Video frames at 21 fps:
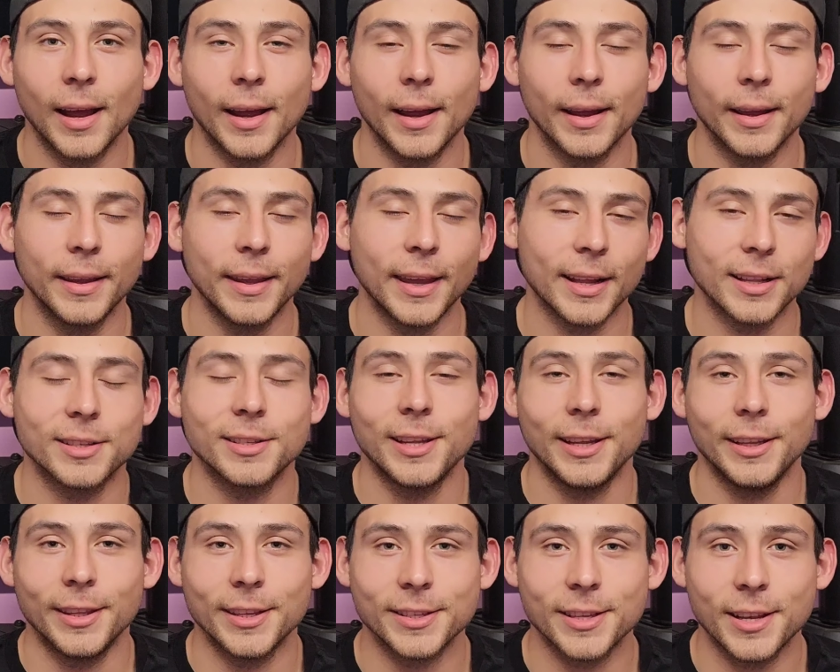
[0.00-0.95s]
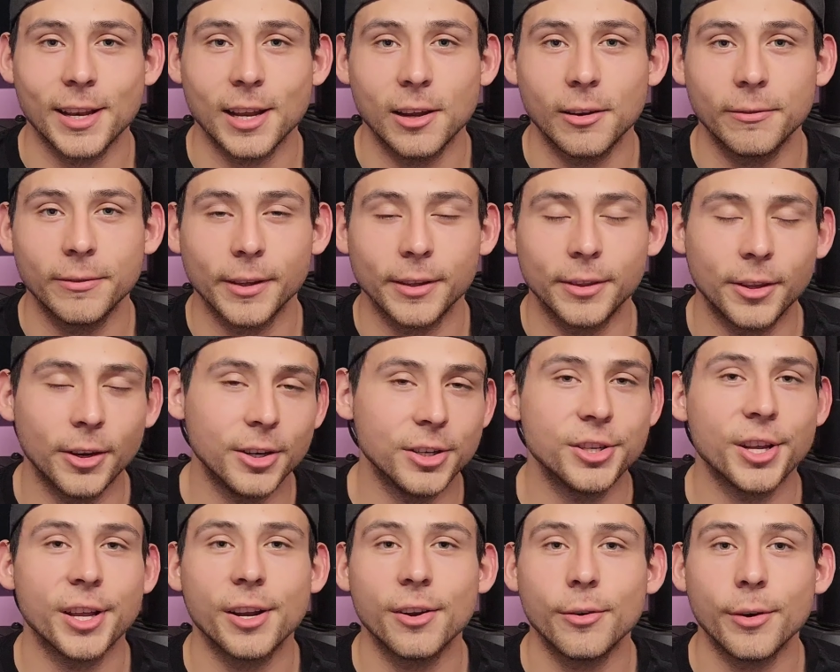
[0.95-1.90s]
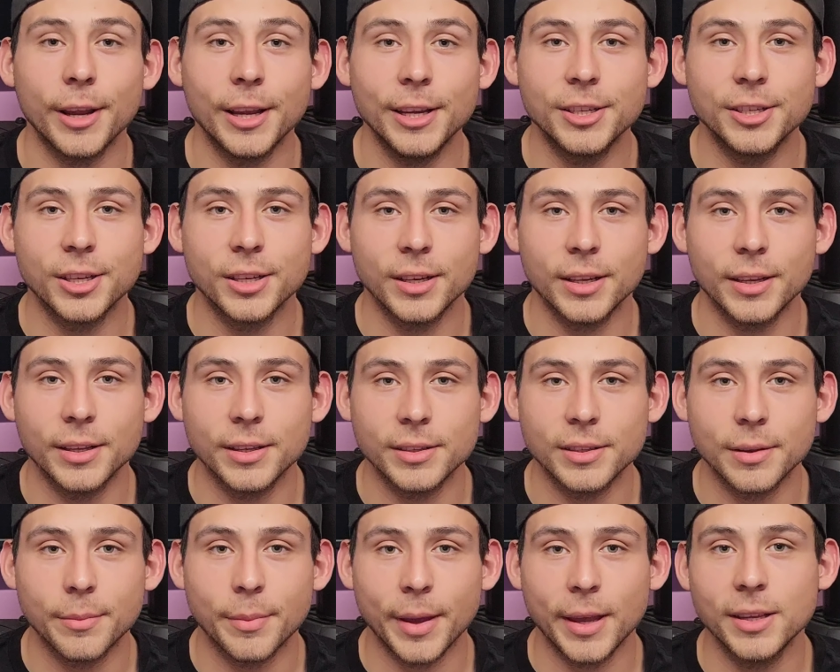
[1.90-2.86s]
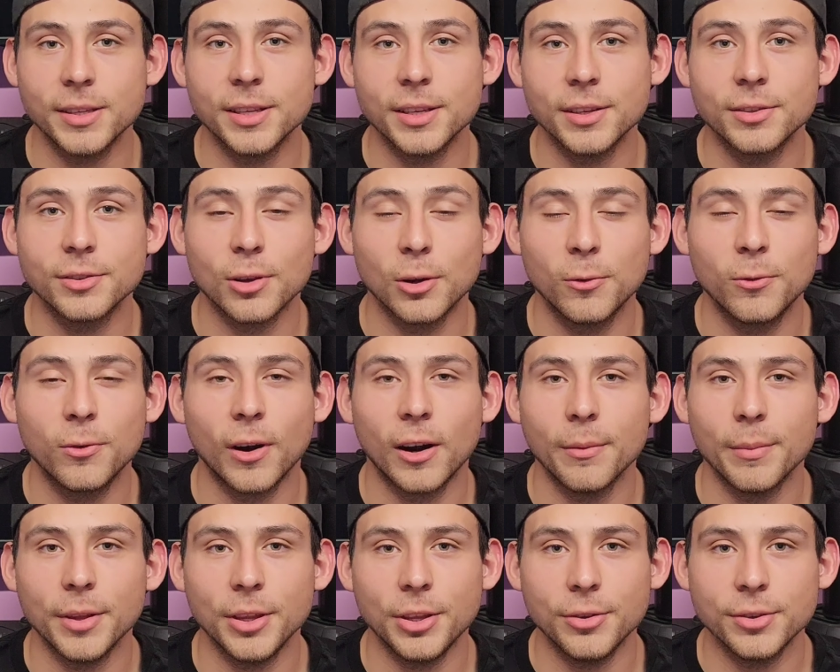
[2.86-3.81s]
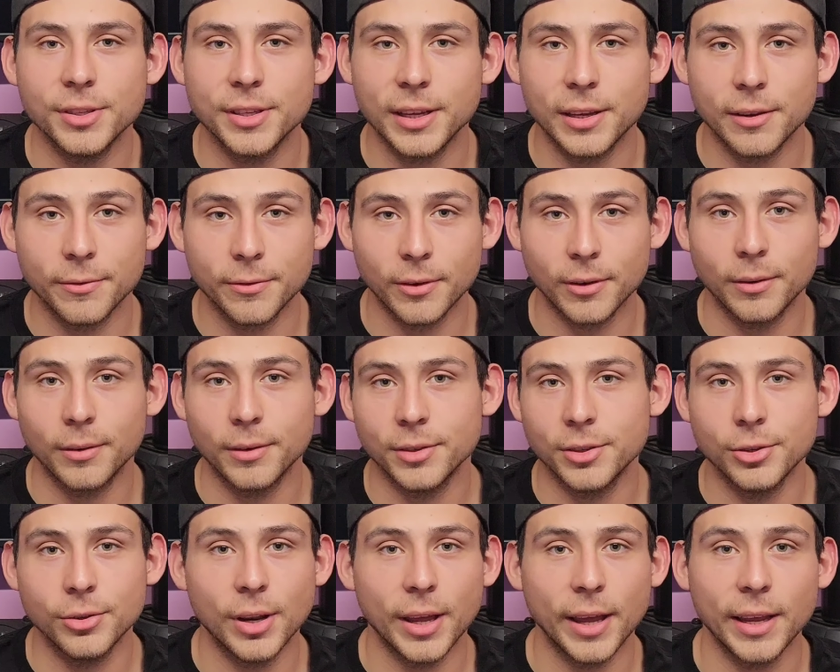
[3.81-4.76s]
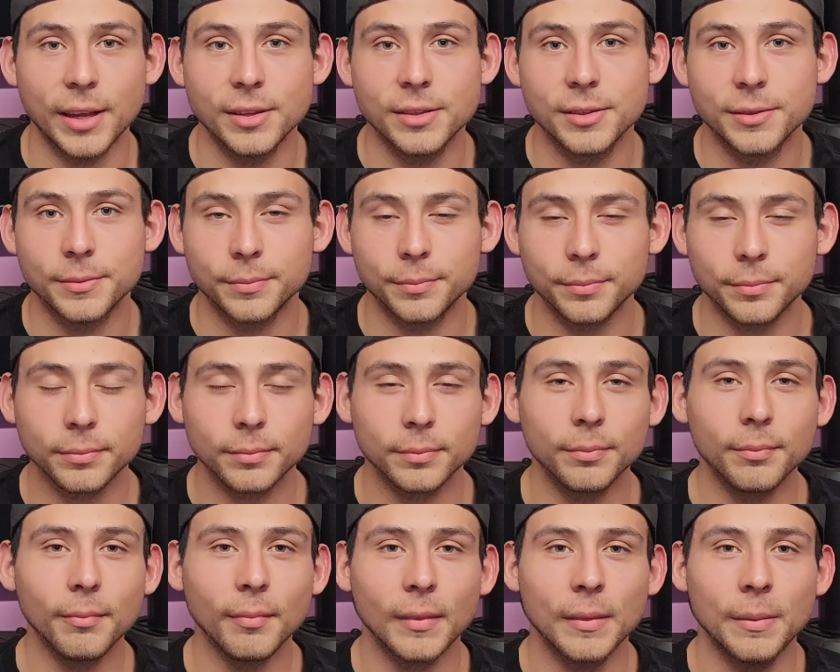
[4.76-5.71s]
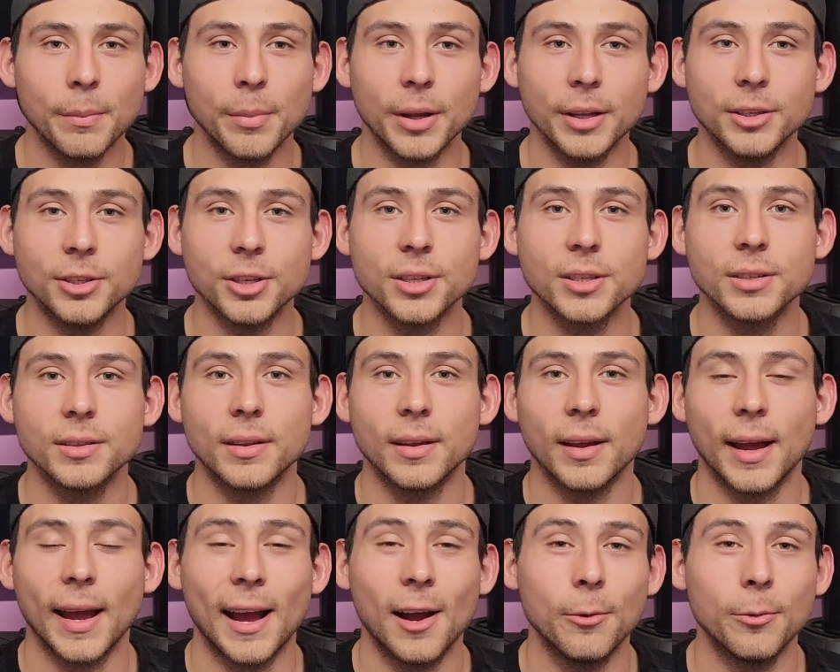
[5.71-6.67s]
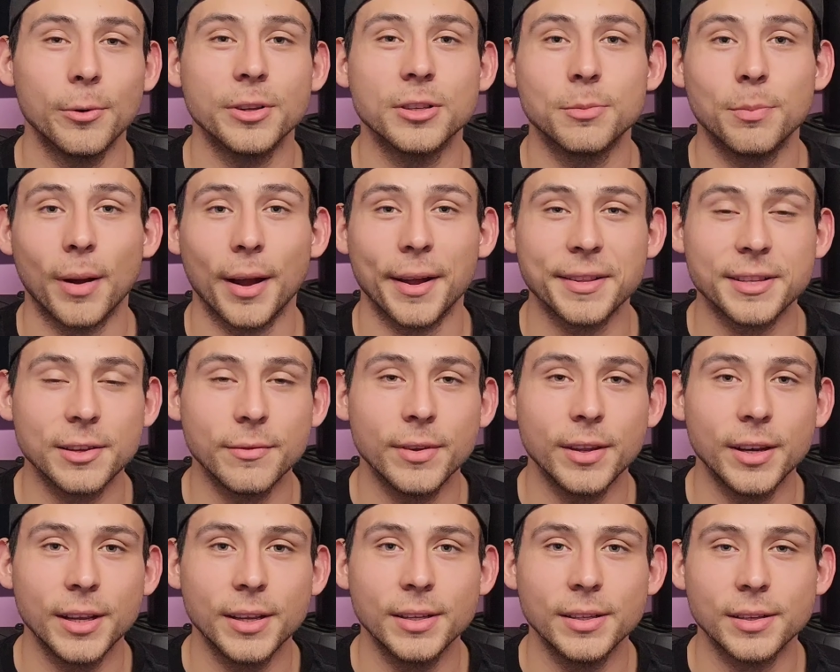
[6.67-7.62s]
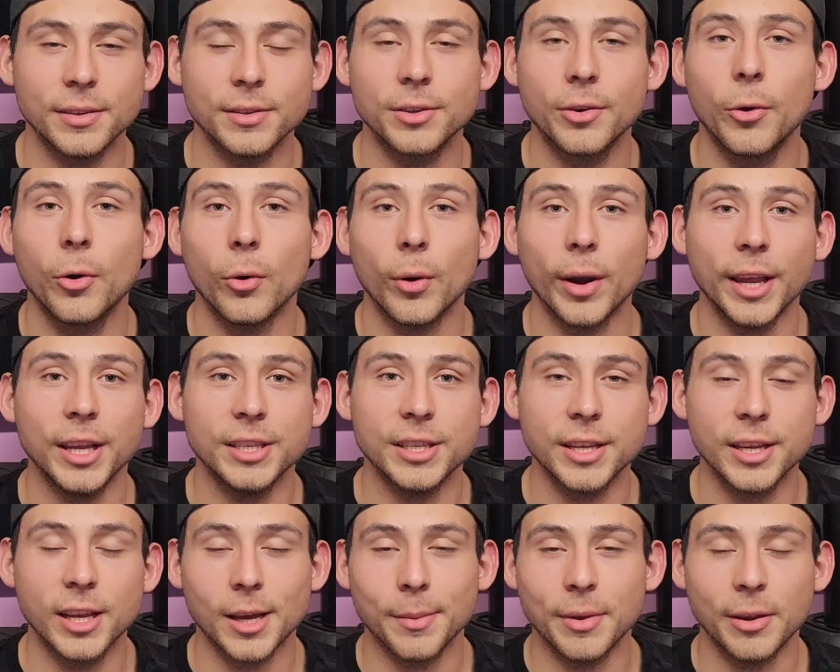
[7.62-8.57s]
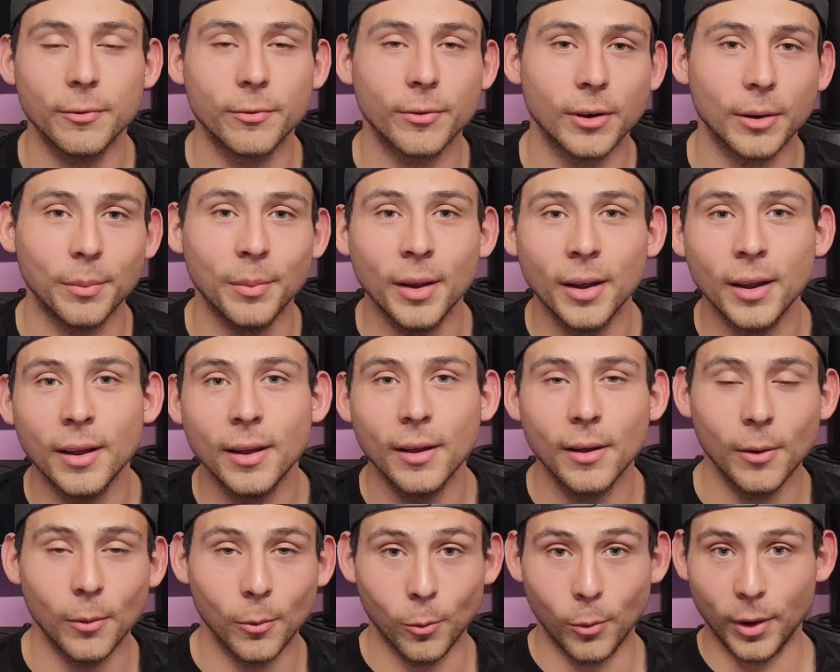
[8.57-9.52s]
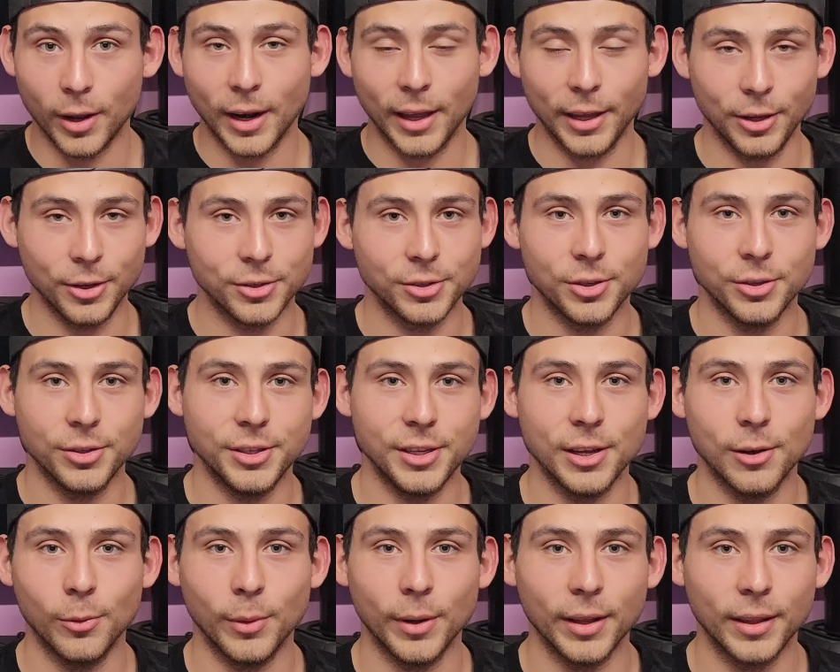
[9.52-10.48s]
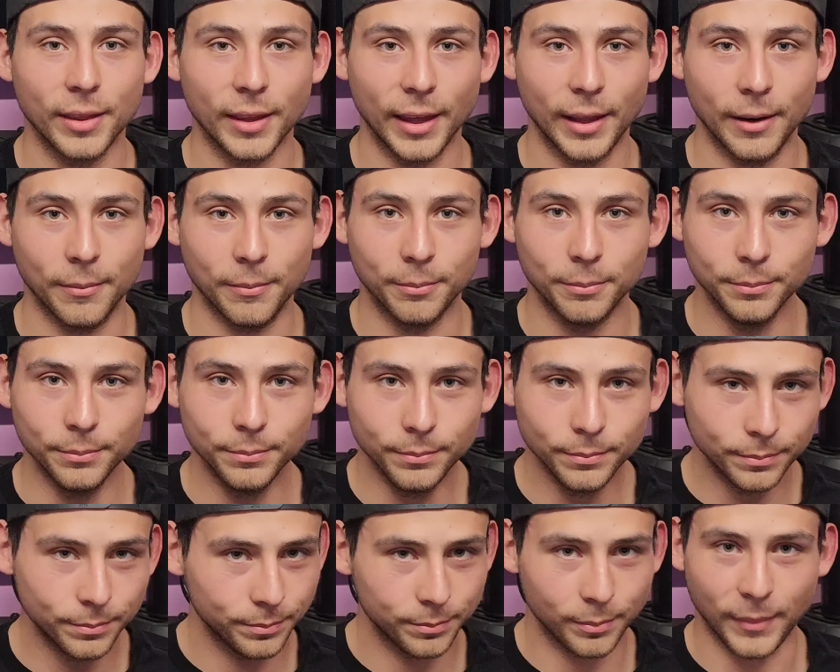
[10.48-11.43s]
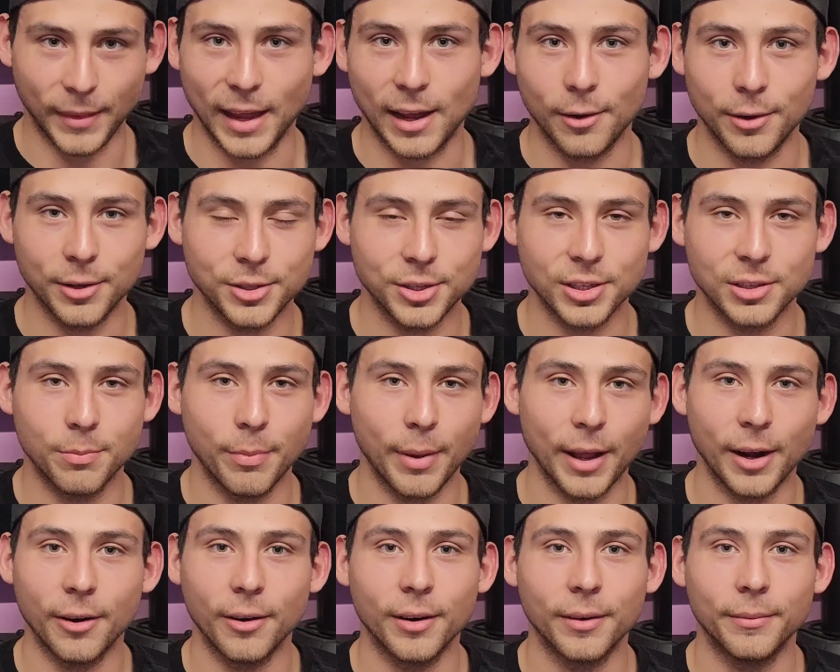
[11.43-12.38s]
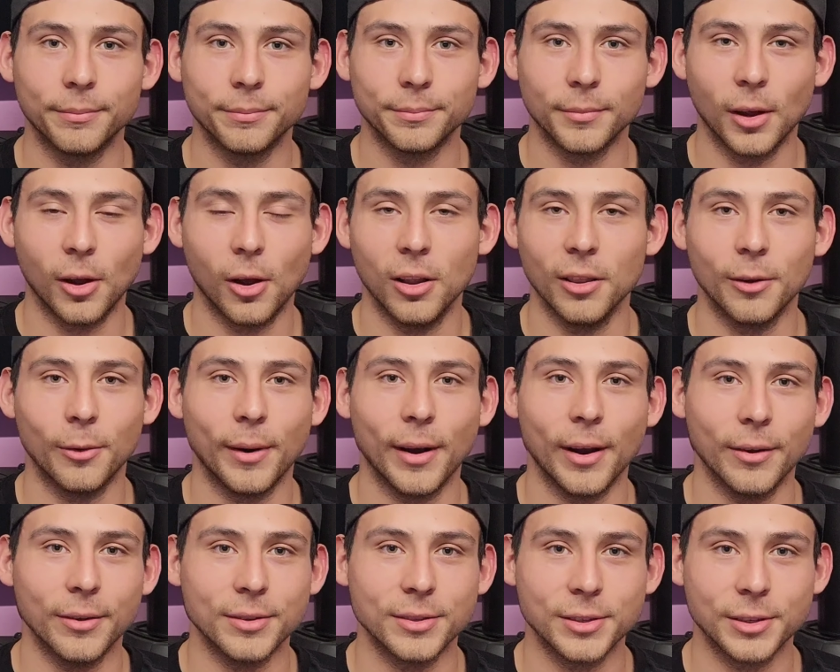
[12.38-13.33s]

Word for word: I can't state this enough. The third generation is amazing. So far, I've been using it for two days, but just how responsive it is is crazy coming from what I used to deal with, and now it's just better all around.